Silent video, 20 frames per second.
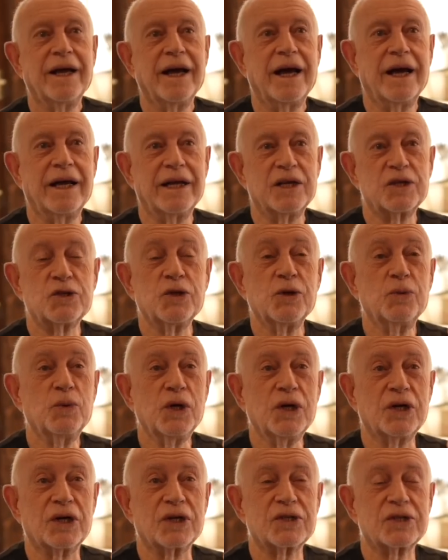it still
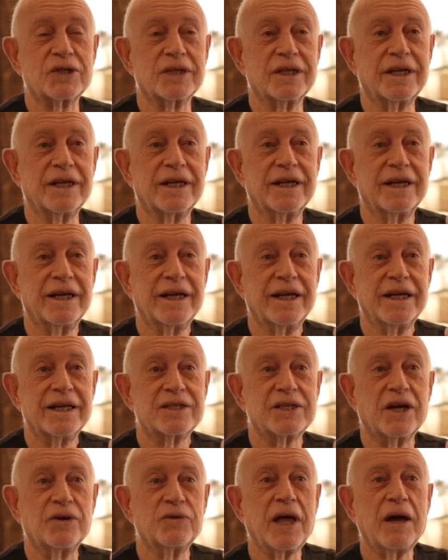works.
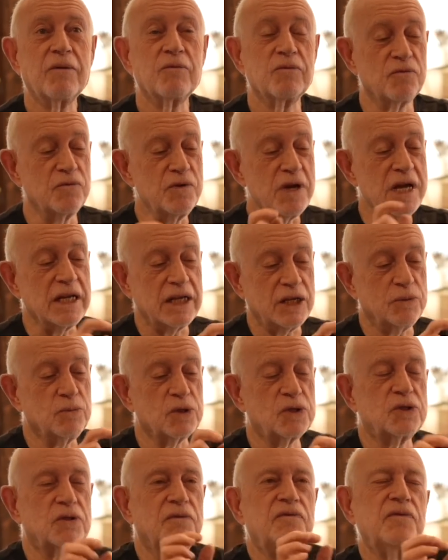So that really
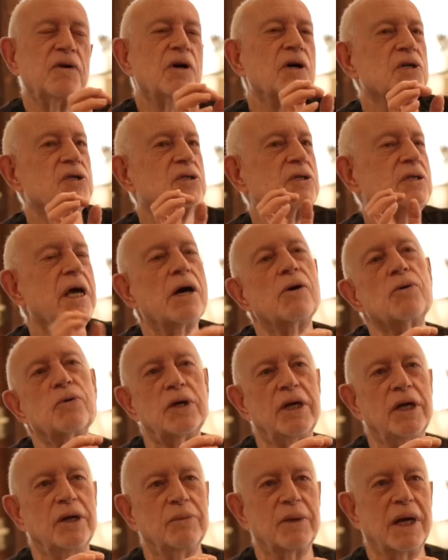was the first
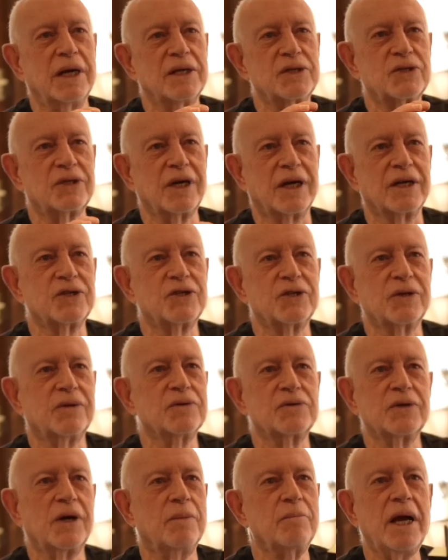Delkim as such,
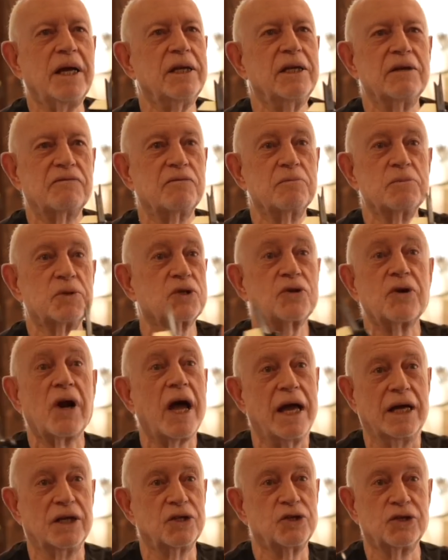because I made it from
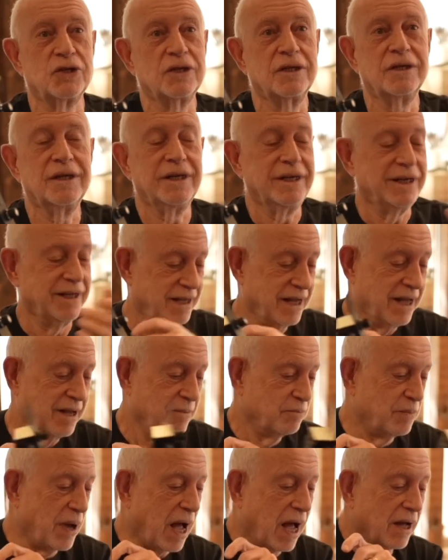scratch,
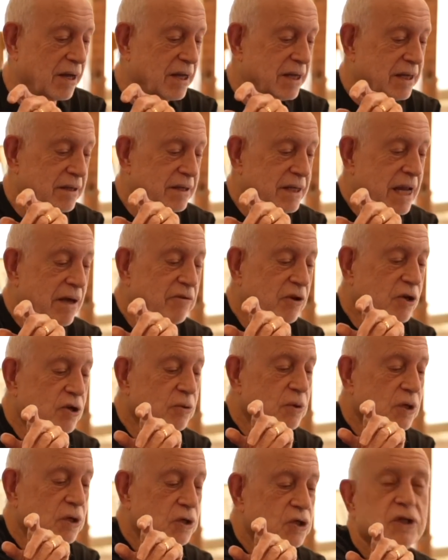but never
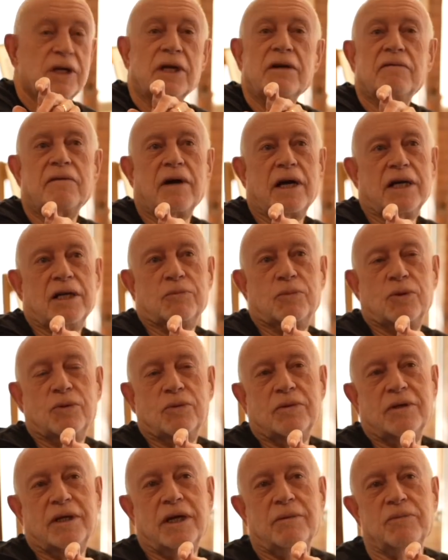commercially available.
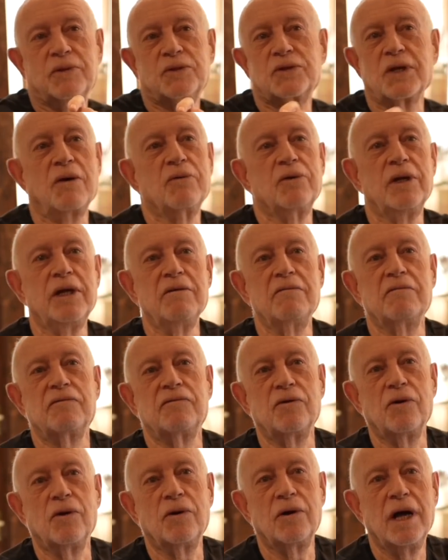It was only
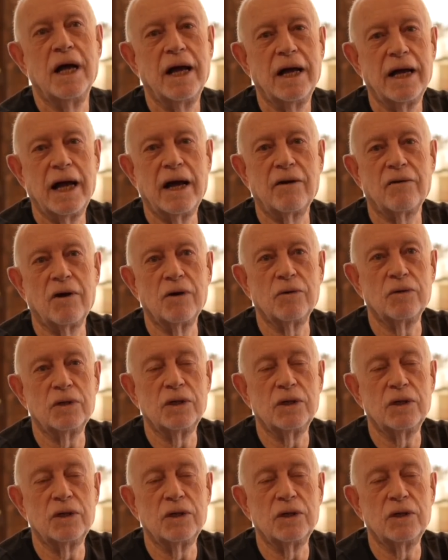for our own